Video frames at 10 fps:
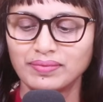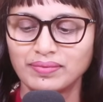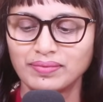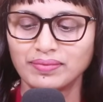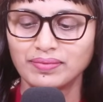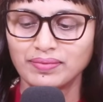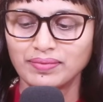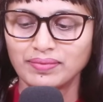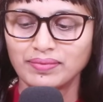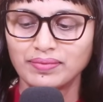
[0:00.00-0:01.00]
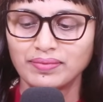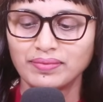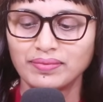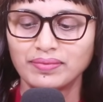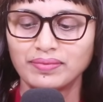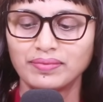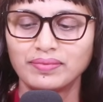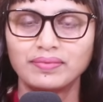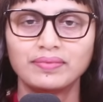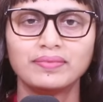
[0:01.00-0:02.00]

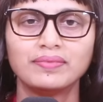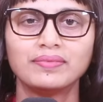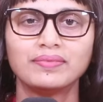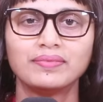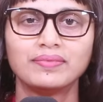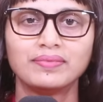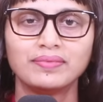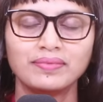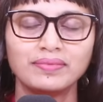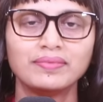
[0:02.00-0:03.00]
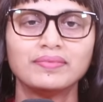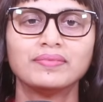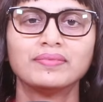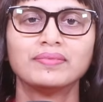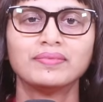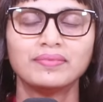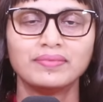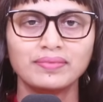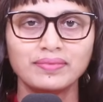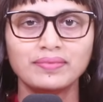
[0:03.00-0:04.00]

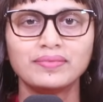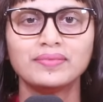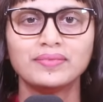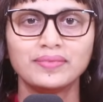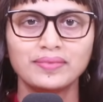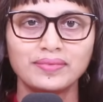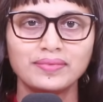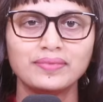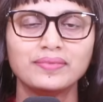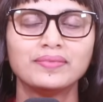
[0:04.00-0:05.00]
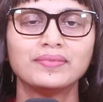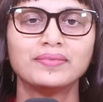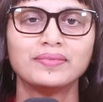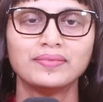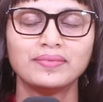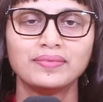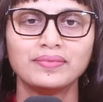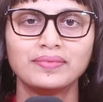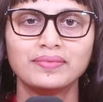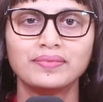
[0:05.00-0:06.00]

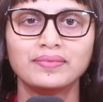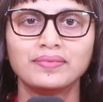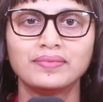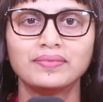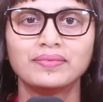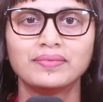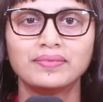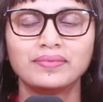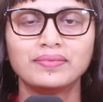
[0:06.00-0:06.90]
This person isn't speaking.